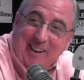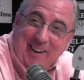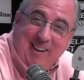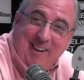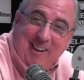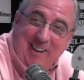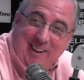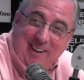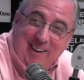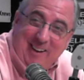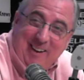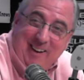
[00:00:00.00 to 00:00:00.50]

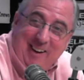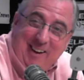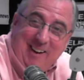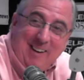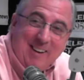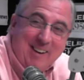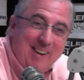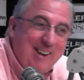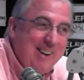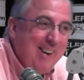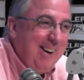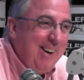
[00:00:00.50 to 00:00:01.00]
Fair
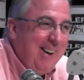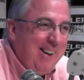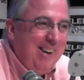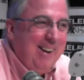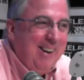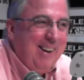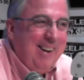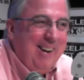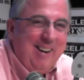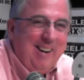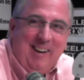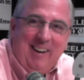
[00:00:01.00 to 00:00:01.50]

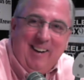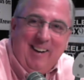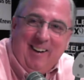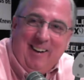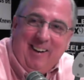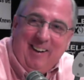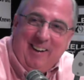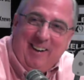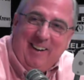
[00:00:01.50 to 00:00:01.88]
enough.